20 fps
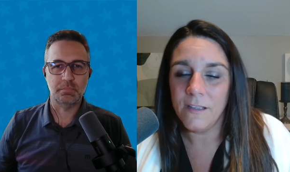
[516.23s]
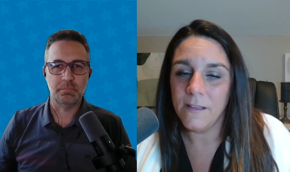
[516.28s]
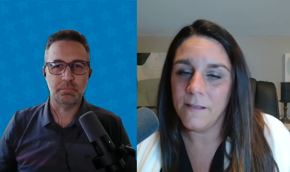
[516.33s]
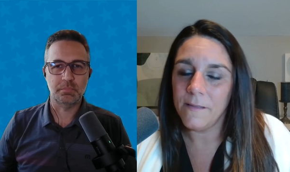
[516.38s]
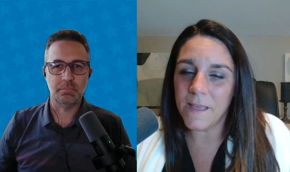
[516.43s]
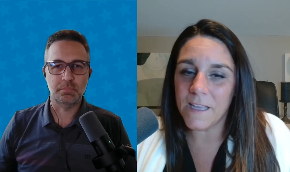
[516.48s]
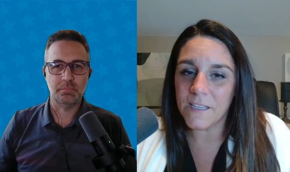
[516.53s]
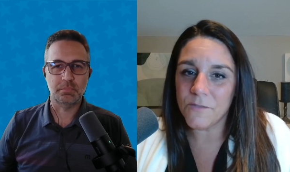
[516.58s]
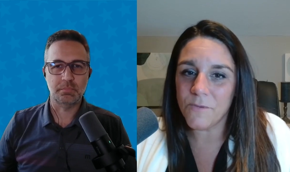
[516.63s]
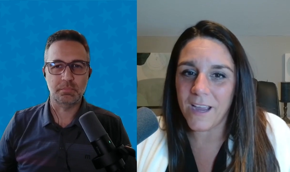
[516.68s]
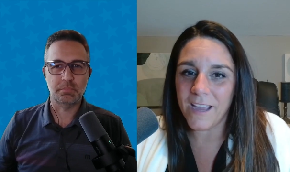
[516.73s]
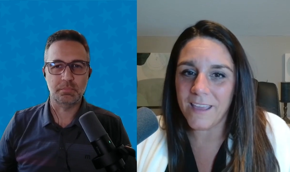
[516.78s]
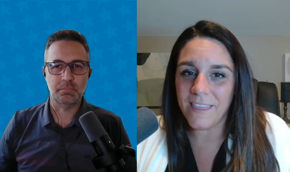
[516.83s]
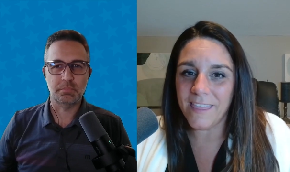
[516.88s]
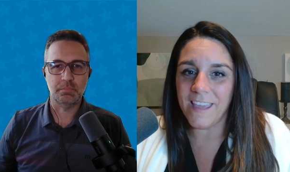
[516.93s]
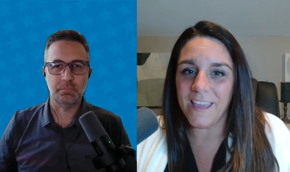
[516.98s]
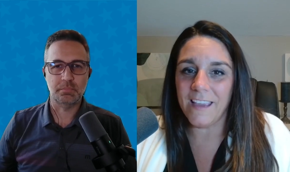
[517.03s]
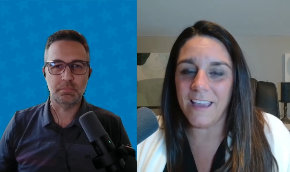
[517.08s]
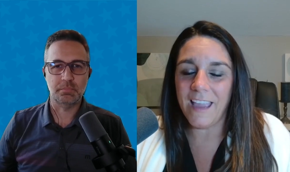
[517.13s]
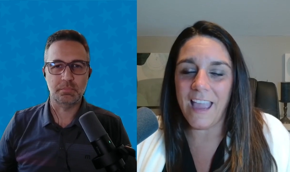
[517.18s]
Speaker 1: That's why I
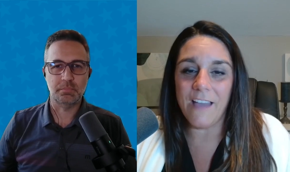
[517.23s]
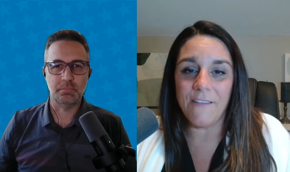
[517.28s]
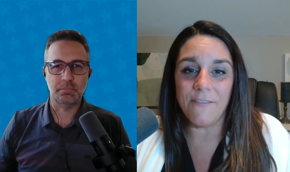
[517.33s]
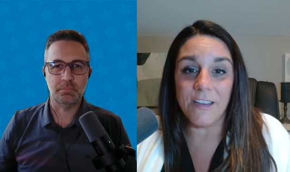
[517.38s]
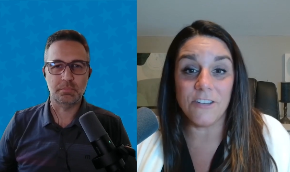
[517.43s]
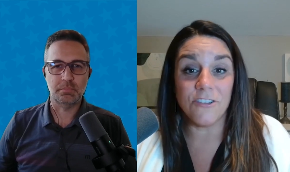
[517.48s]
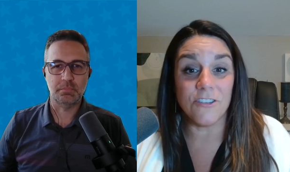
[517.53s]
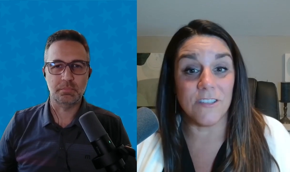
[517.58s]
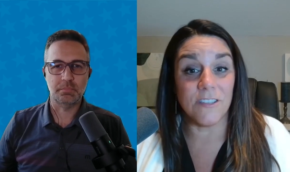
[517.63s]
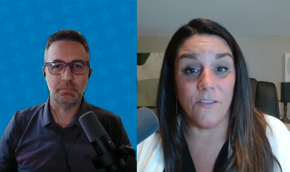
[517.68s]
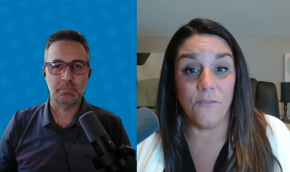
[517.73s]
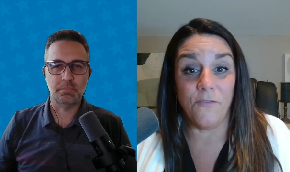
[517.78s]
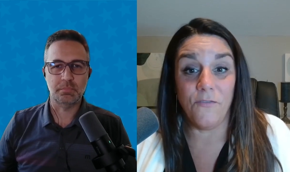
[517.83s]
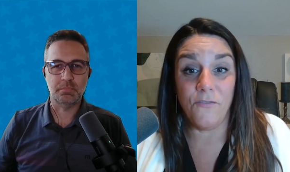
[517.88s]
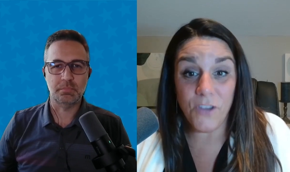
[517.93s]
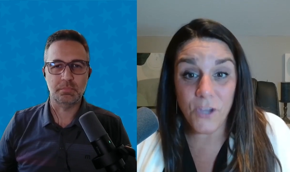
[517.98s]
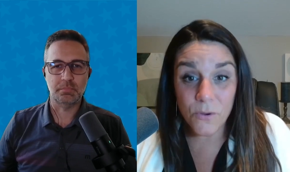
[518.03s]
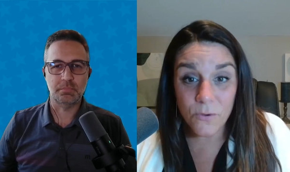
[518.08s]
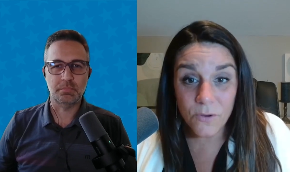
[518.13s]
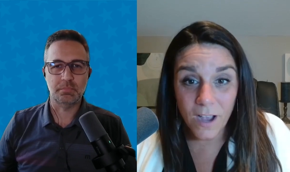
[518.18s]
think having just a
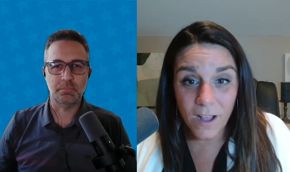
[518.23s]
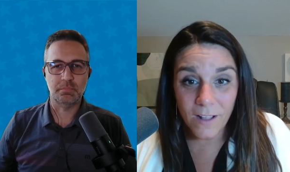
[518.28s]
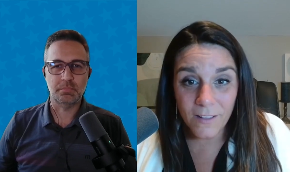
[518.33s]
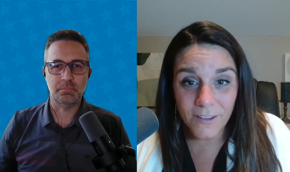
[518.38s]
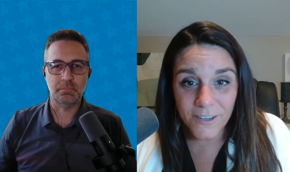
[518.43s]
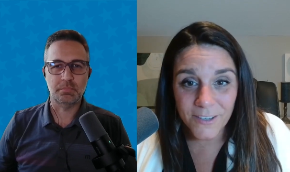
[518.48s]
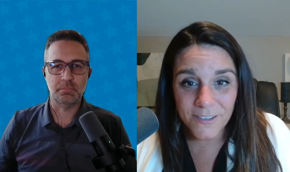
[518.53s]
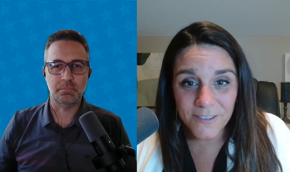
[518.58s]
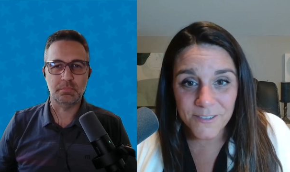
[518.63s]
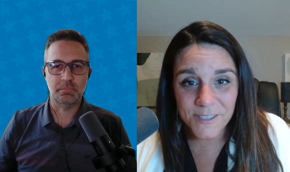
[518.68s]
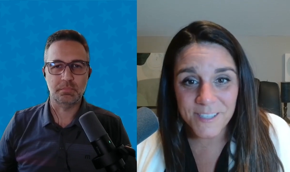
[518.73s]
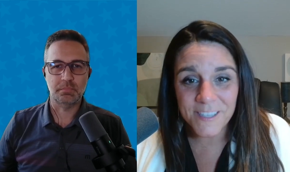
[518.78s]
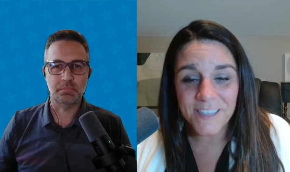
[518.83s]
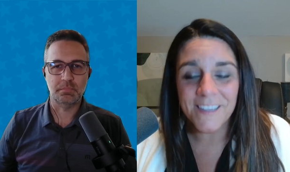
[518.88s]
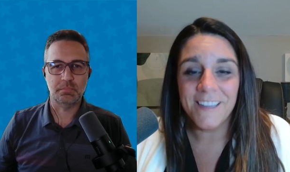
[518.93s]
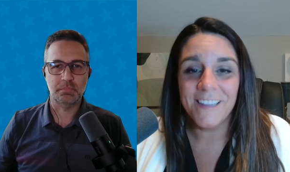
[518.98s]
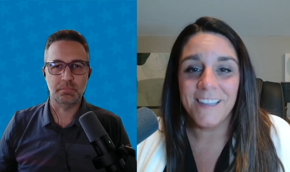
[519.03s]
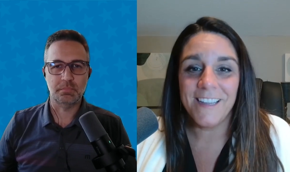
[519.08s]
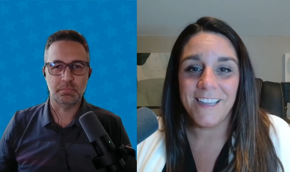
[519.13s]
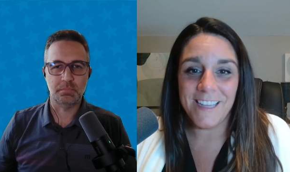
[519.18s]
few colors
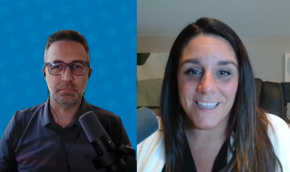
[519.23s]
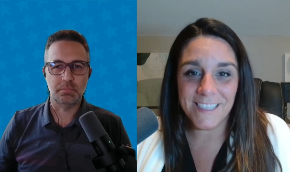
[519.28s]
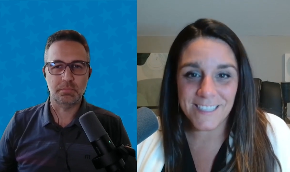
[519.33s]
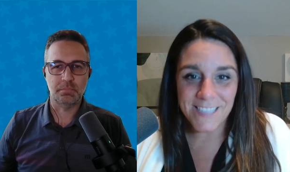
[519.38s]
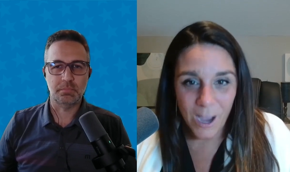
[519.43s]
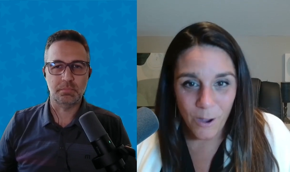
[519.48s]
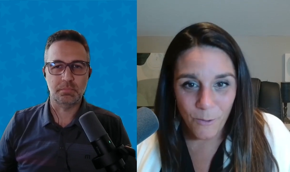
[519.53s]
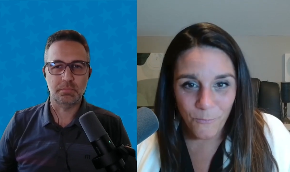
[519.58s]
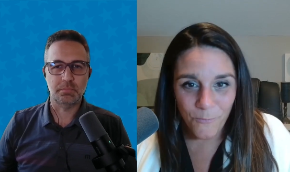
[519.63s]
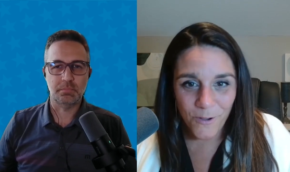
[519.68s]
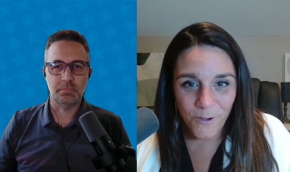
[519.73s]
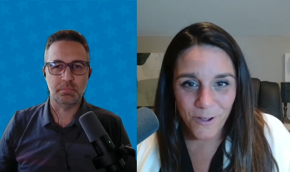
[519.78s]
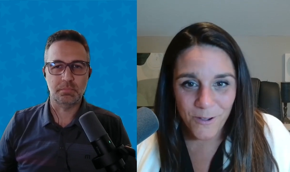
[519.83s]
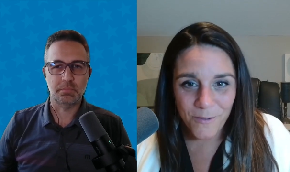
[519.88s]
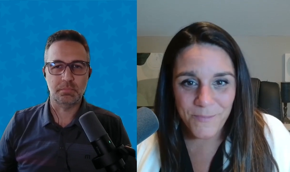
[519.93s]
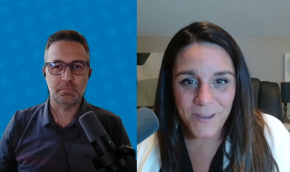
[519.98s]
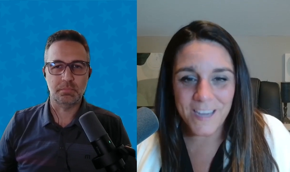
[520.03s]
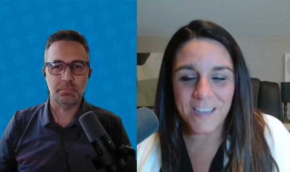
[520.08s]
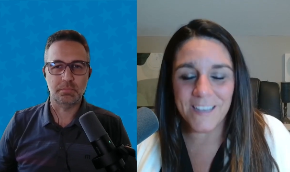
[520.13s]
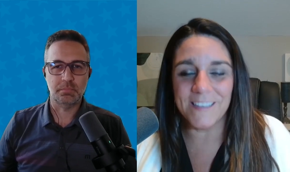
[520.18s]
is helpful
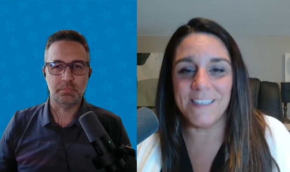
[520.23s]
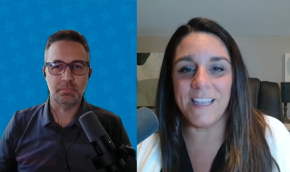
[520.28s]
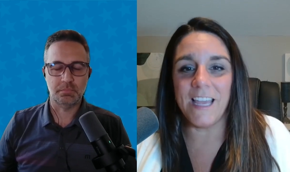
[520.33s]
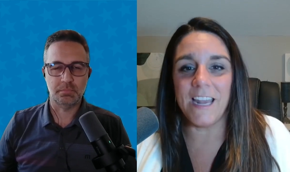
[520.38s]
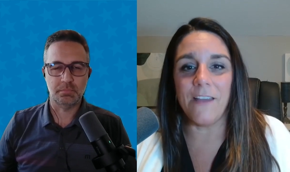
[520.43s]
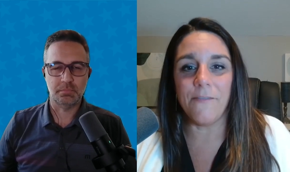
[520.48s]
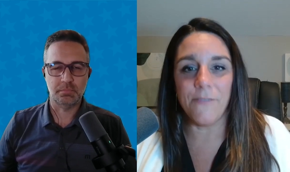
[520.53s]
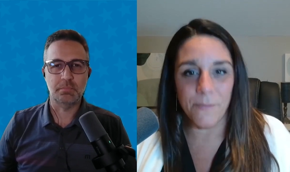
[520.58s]
because then